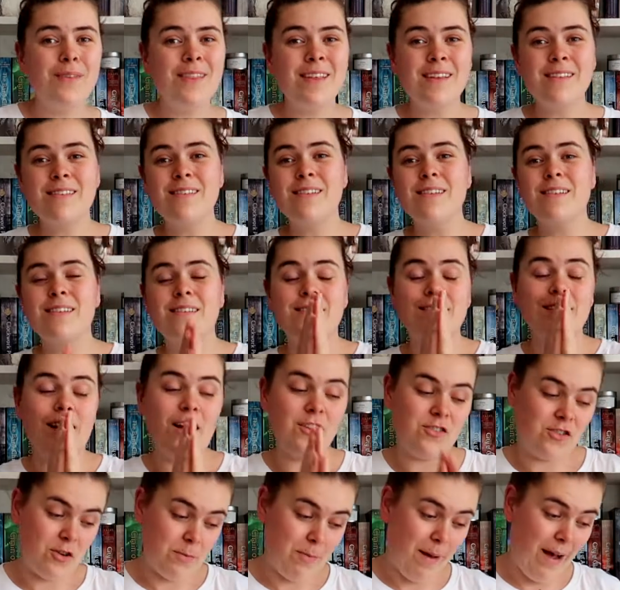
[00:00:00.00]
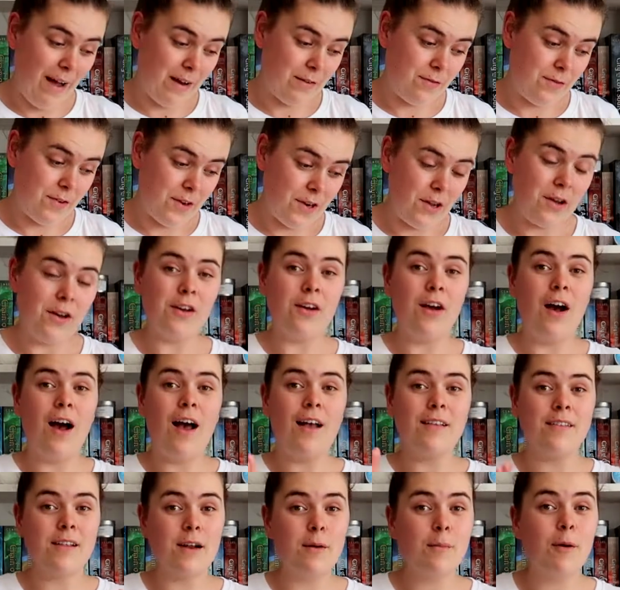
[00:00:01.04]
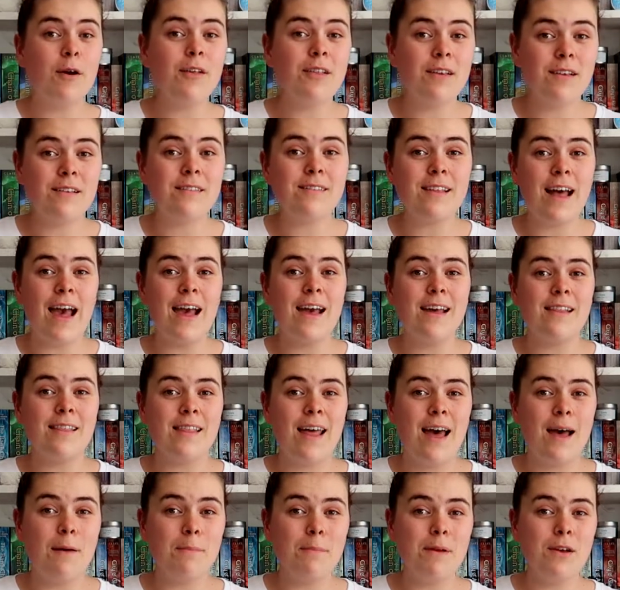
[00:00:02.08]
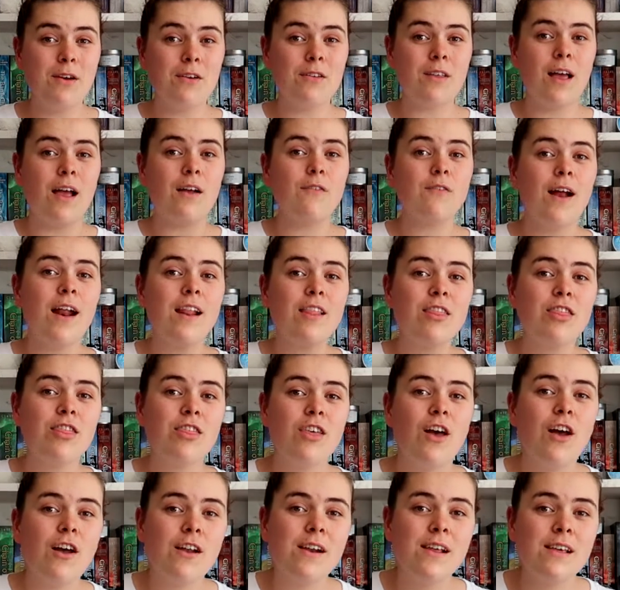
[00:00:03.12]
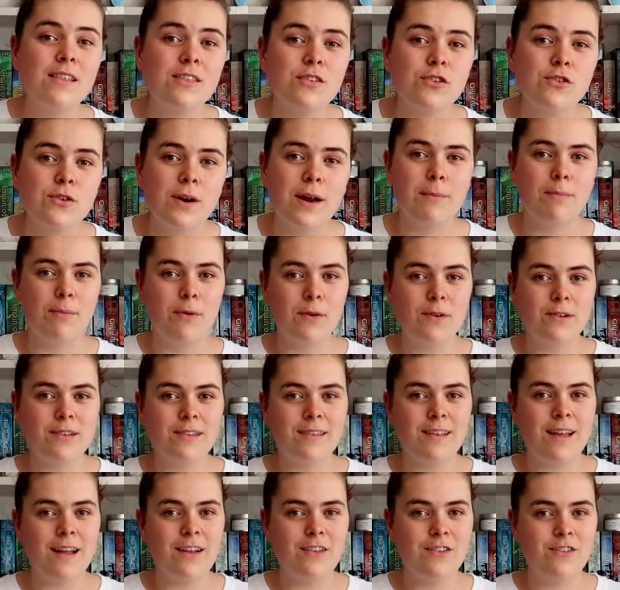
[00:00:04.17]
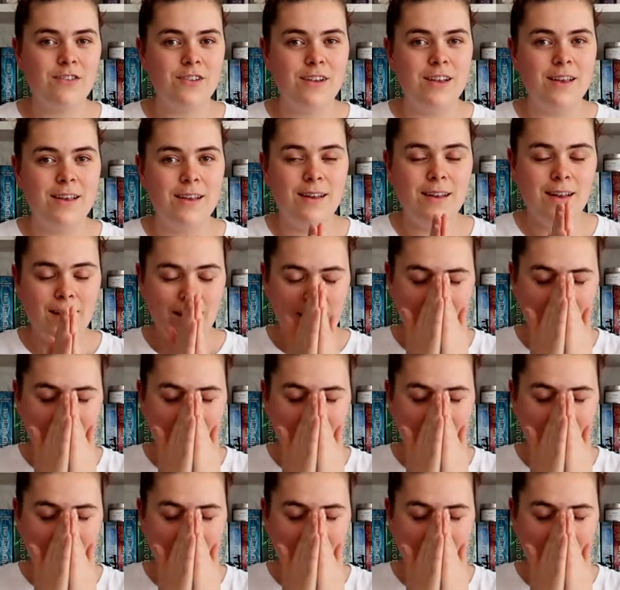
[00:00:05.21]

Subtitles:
This is such a bad video, guys, and I'm only saying that because I read 33 books last year.